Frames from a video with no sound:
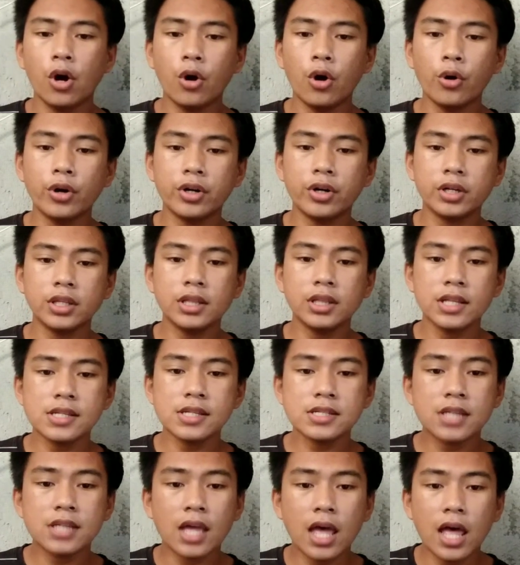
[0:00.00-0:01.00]
or
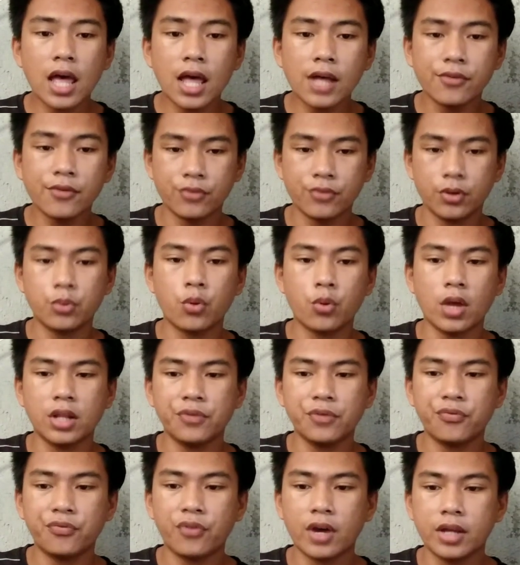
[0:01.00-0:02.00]
enlist the help of
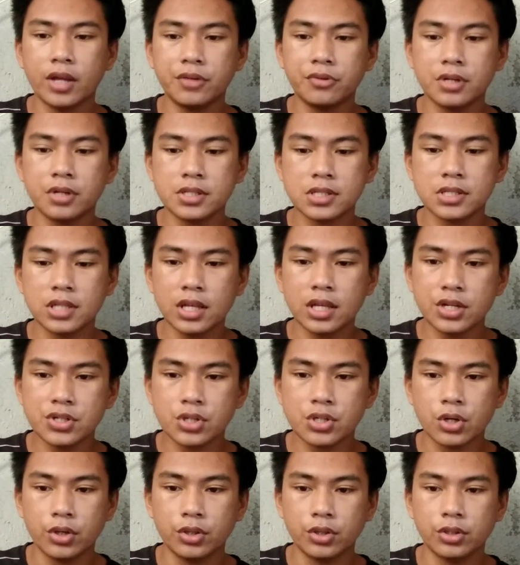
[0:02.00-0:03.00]
qualified
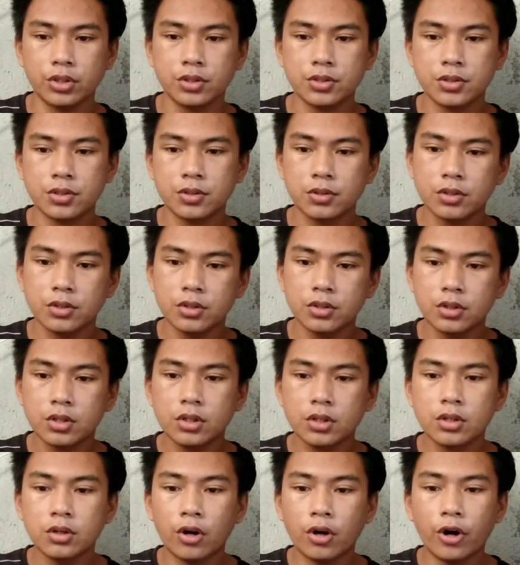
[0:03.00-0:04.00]
translation
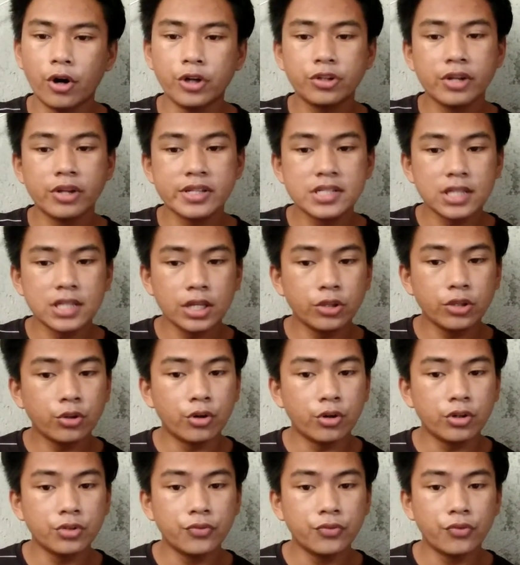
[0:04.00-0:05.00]
or
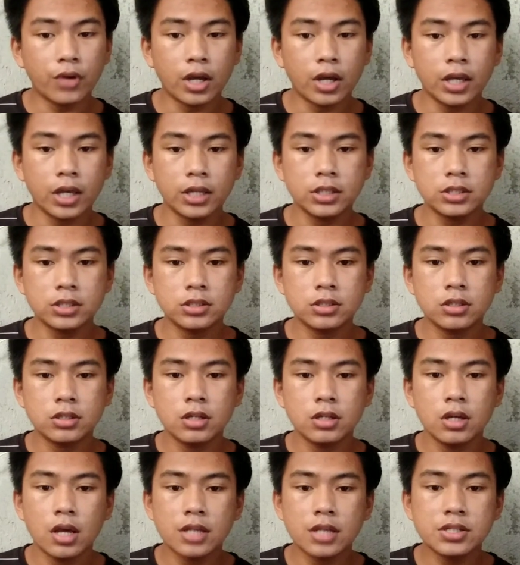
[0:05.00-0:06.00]
translator to find
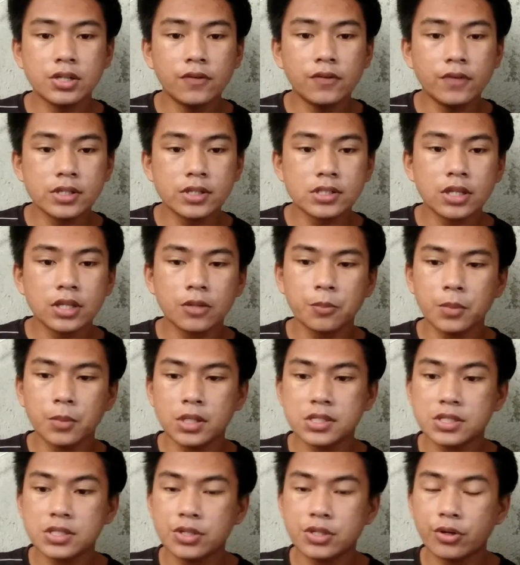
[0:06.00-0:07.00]
a service that
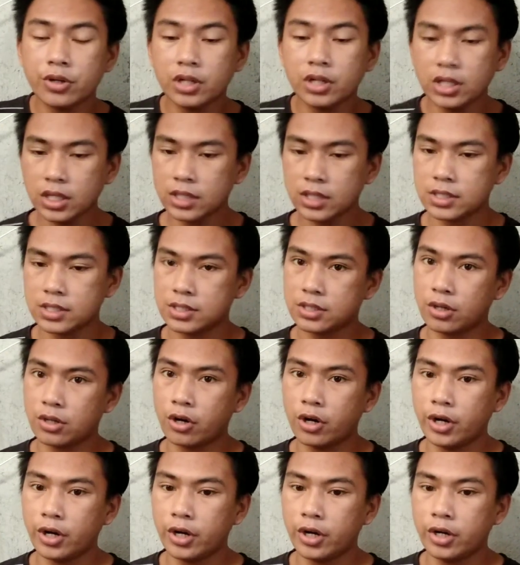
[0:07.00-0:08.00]
meets your needs
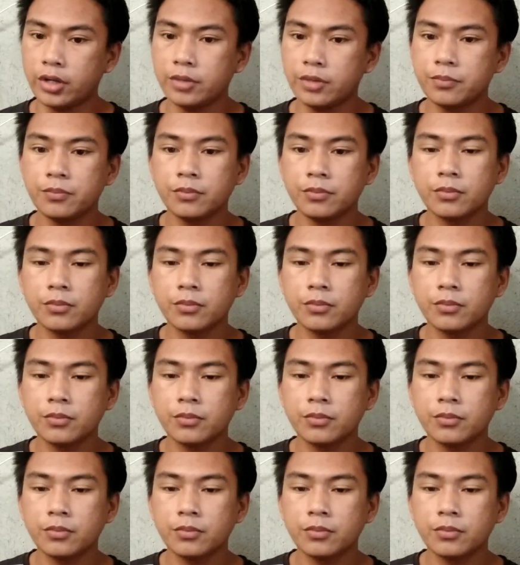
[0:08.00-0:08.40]
or